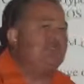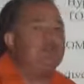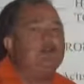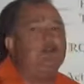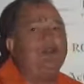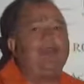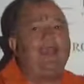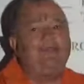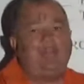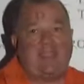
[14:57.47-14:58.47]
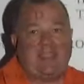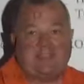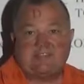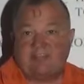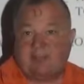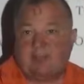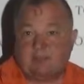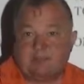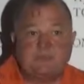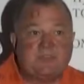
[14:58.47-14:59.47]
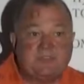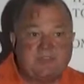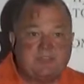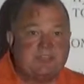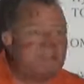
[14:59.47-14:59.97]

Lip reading: is to locate pain, because that helps us with the target